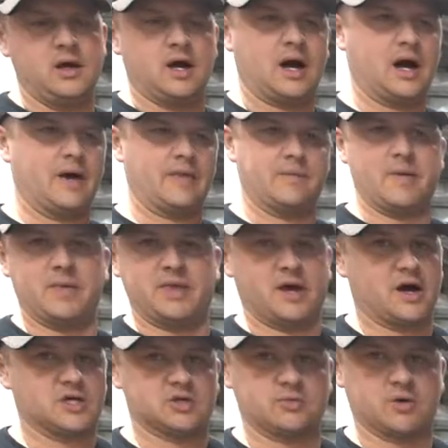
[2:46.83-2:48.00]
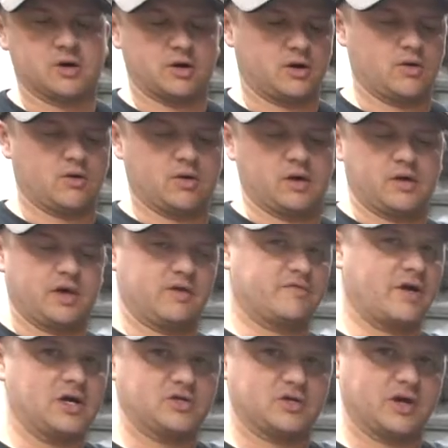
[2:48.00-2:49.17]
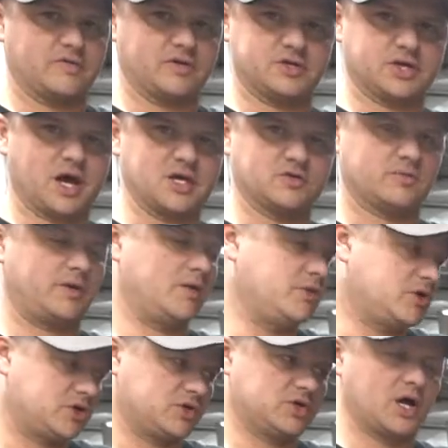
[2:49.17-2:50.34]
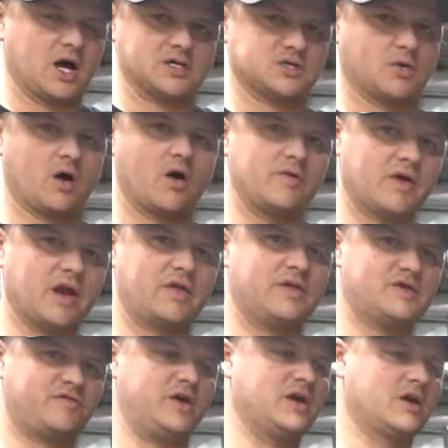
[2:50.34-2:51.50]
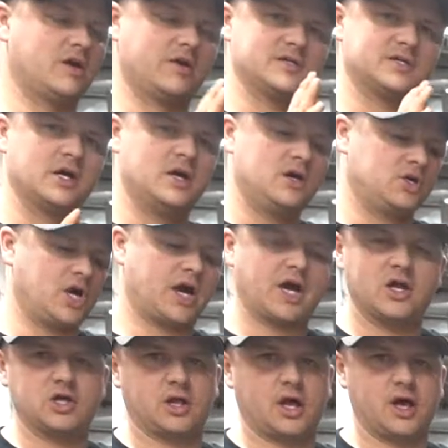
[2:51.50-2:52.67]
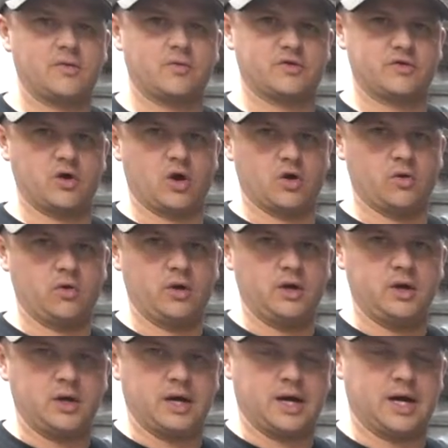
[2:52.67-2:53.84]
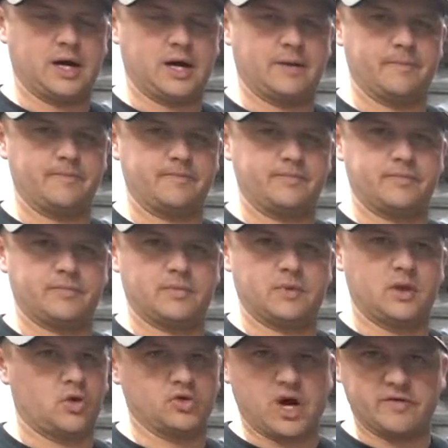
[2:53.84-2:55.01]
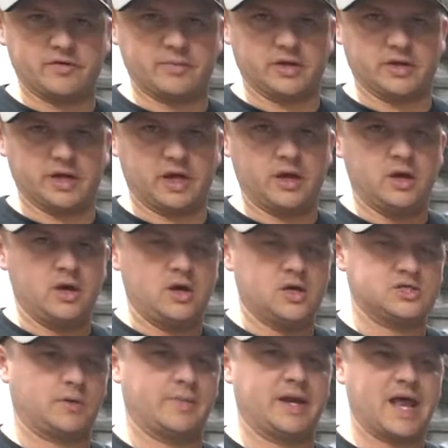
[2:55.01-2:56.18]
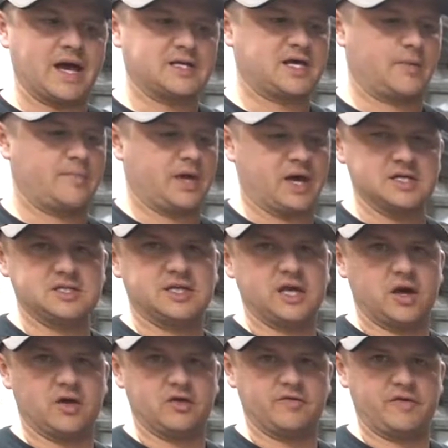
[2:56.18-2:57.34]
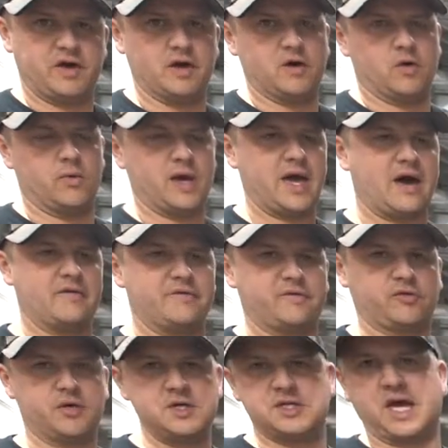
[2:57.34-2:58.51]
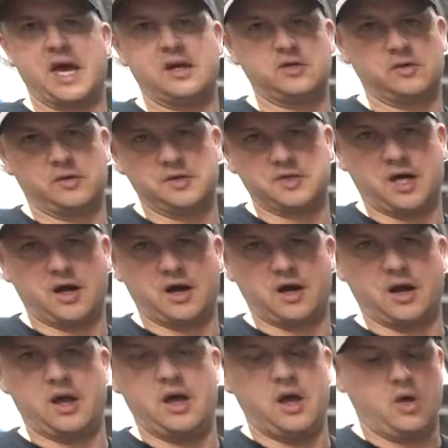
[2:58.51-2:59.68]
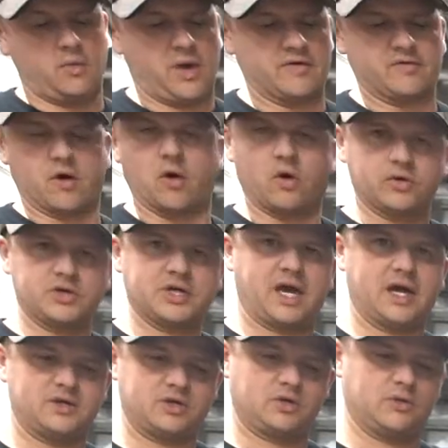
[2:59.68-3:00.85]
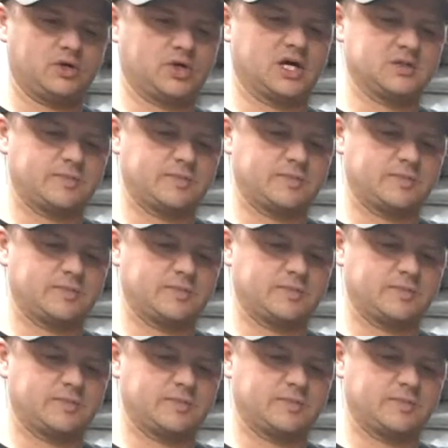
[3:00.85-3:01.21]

that maybe the customer or the advisor never discussed with me, which there's not. So all we've got on this vehicle is check engine light with no drivability. So my next step, because of the year of the vehicle, we have three scan tools here. We have our older scan tool, which does